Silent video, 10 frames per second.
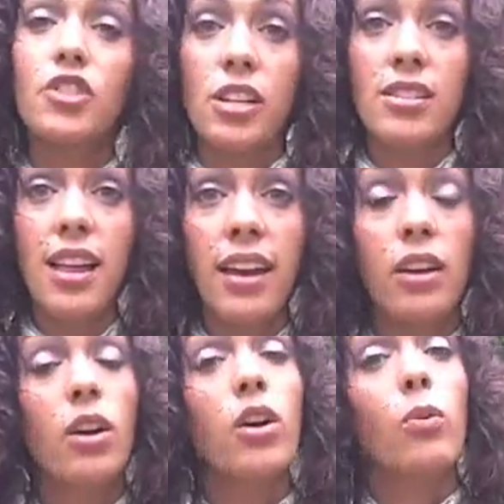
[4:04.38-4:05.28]
Just like
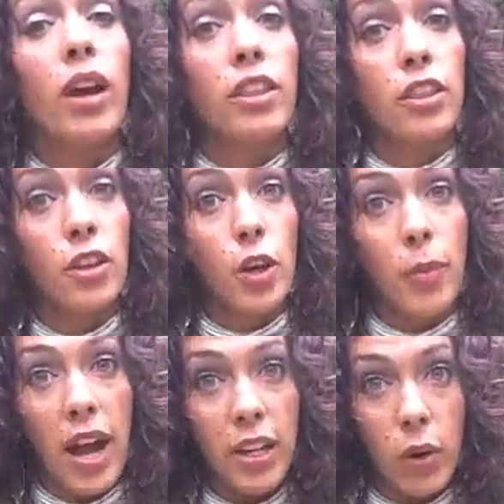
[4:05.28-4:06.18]
with your
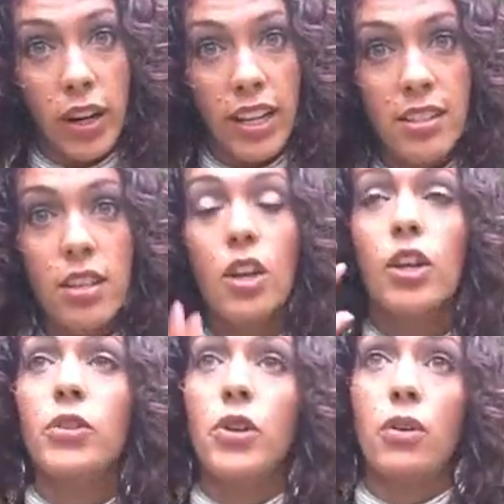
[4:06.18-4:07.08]
body organs,
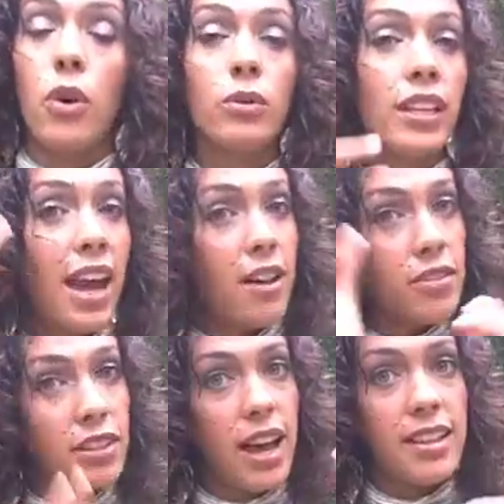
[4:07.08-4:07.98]
you don't only
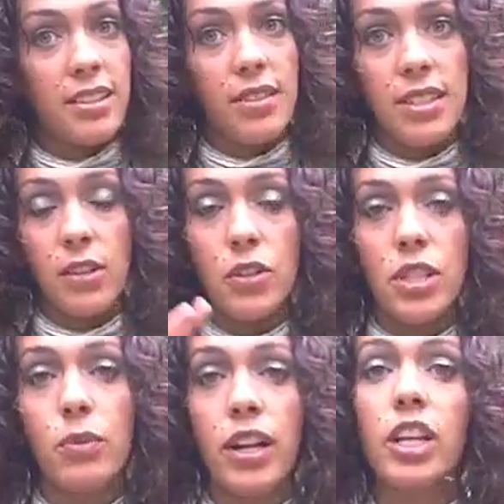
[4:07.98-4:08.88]
have the lines of this
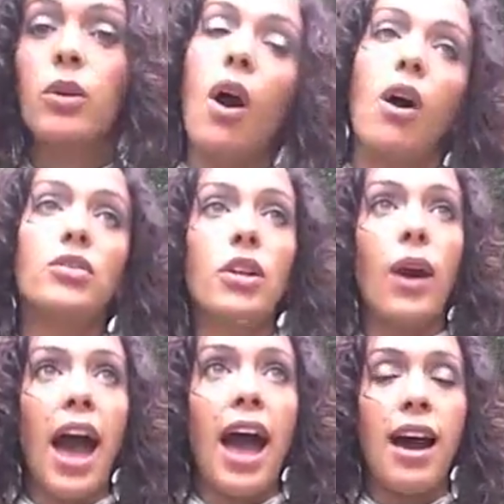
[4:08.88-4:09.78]
energy running, you
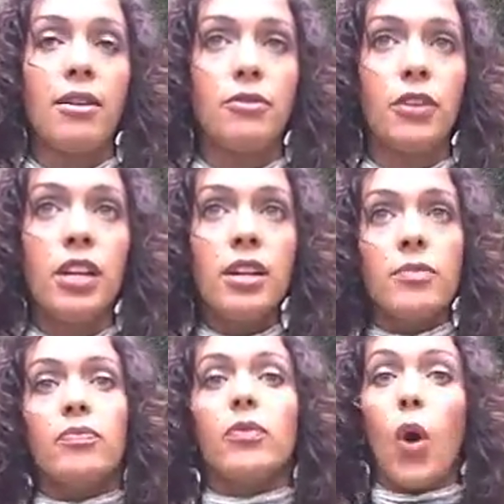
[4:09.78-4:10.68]
also have
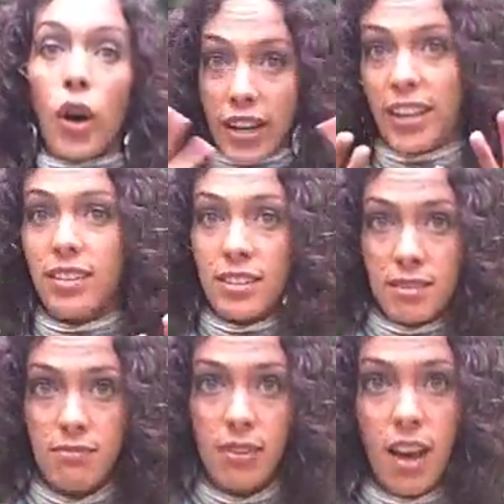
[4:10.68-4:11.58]
organs
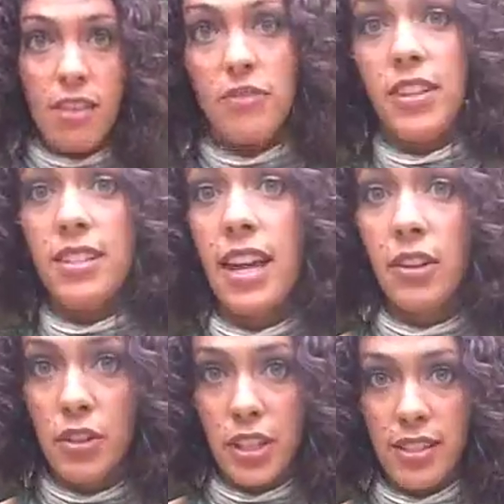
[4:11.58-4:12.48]
of this
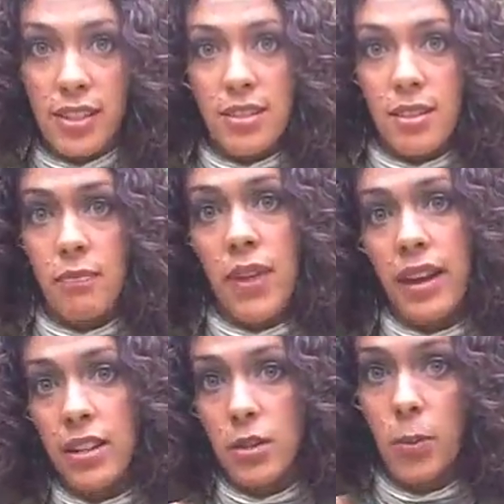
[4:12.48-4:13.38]
energy system
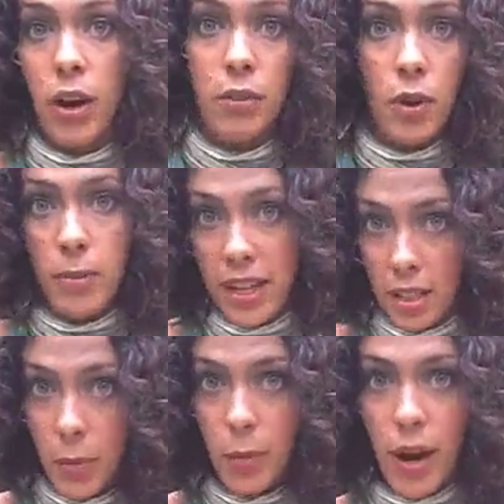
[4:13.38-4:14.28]
that is part of what
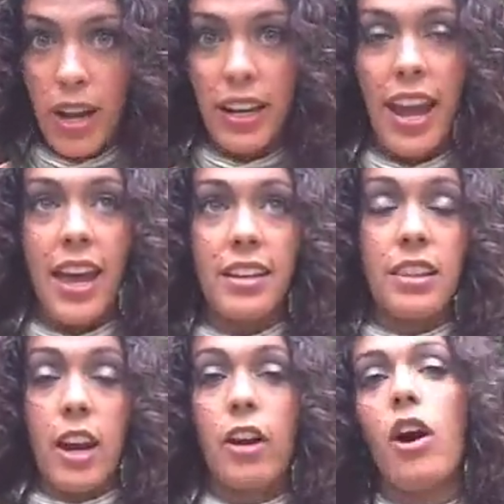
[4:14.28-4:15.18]
makes up your body,
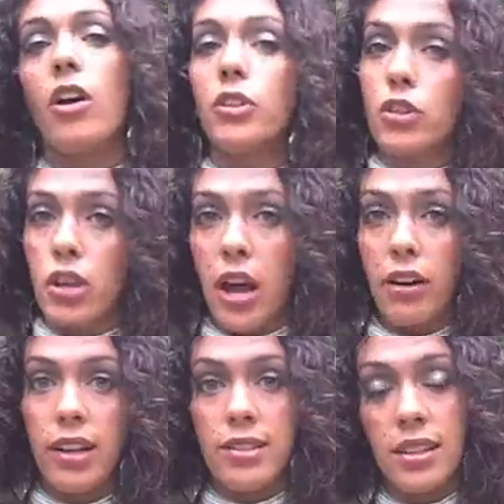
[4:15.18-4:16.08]
and they're called your
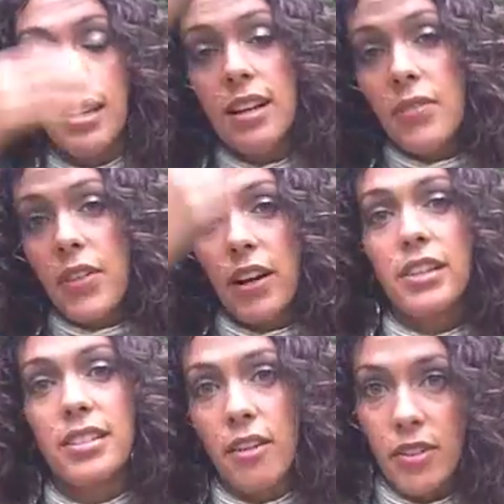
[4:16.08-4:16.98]
chakras.
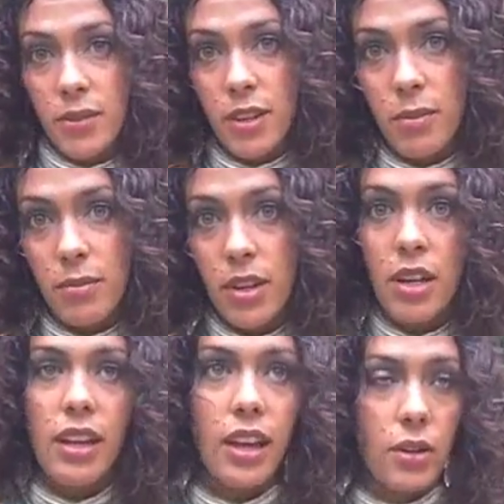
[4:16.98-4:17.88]
There are 7 of them
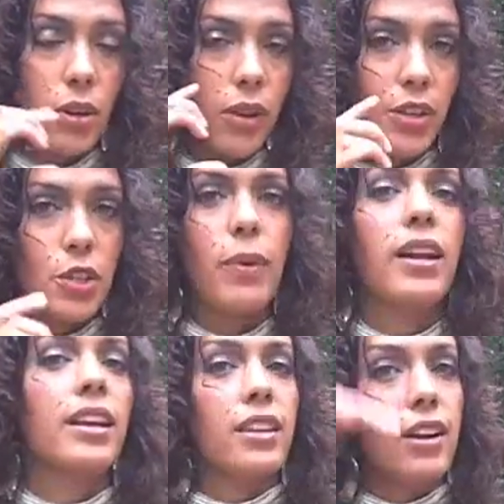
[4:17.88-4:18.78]
in or around your
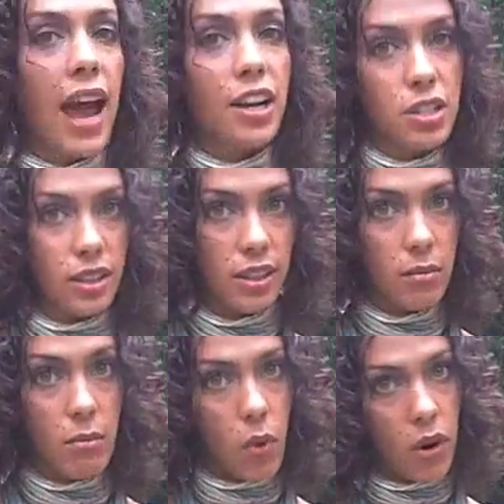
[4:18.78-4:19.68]
body. There are
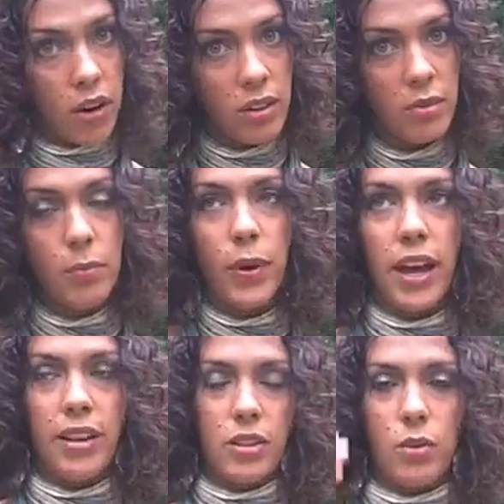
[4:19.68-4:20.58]
actually more,
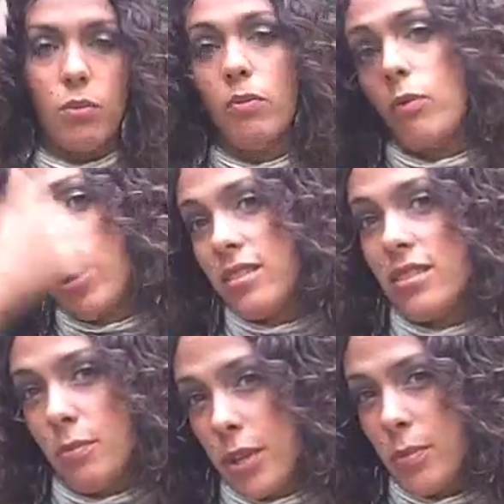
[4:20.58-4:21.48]
but the
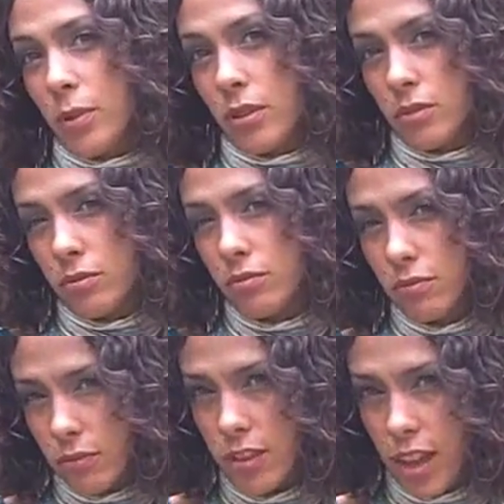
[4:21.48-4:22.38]
ones that people
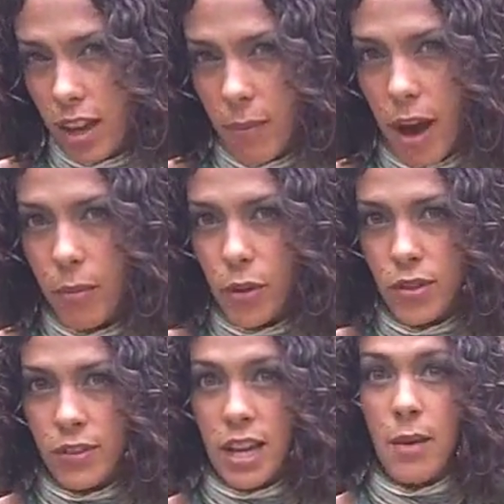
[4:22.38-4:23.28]
think about
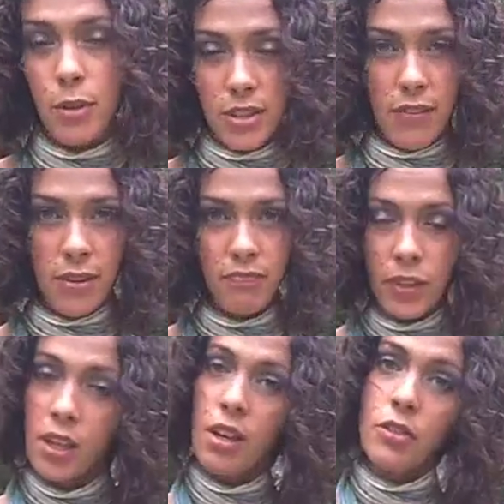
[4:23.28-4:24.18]
most of the time are 7.
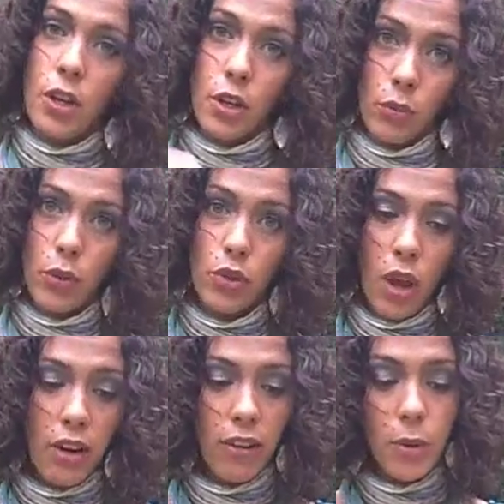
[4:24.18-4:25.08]
They're your root
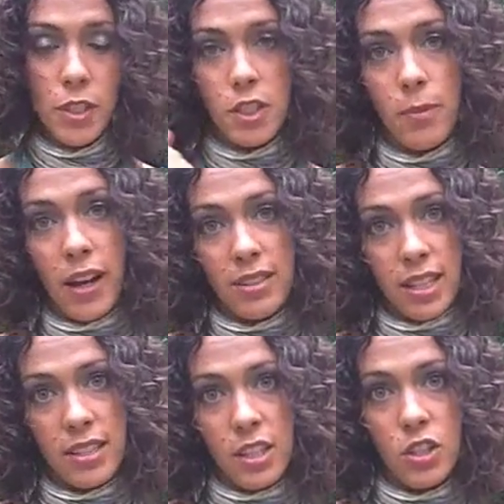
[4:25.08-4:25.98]
chakra, which is about
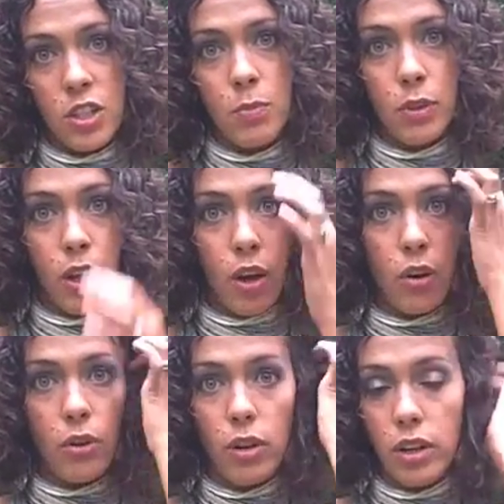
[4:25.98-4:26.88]
6 inches
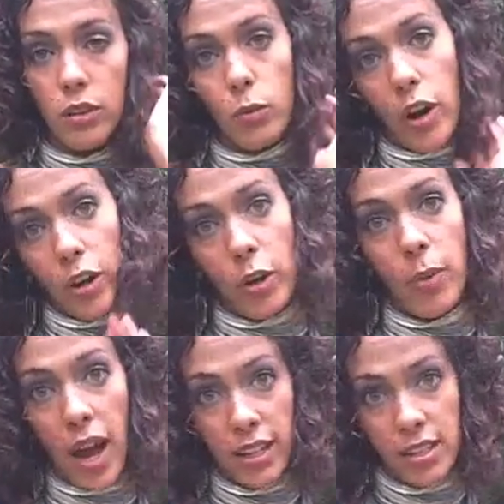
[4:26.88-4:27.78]
below where your
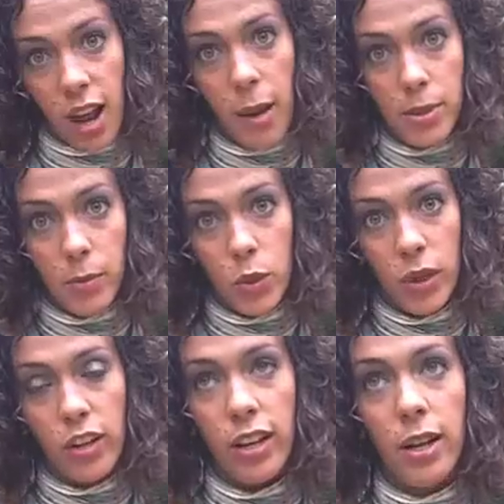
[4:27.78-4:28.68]
body stops, in
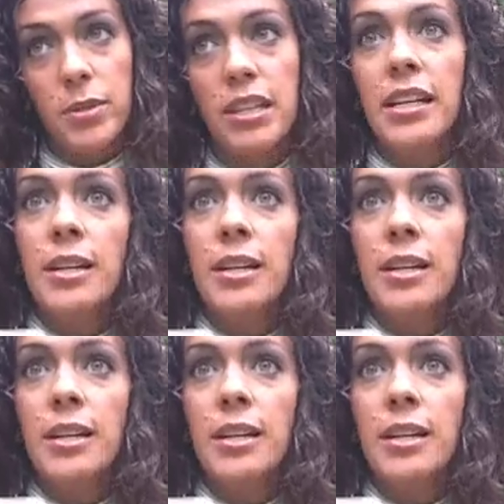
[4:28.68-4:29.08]
between your hips.